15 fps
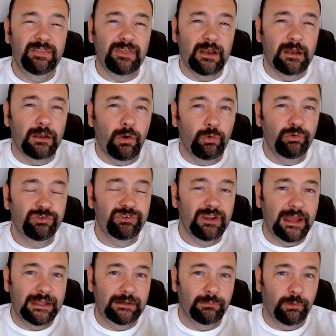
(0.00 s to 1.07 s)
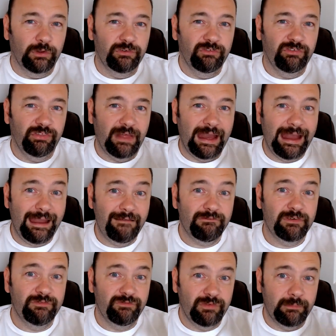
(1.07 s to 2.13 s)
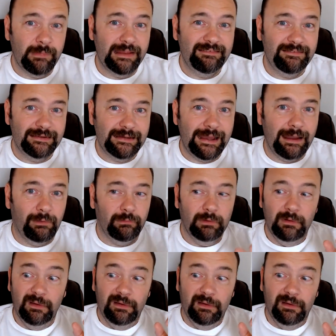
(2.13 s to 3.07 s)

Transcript: the long chain ones that haven't fermented out,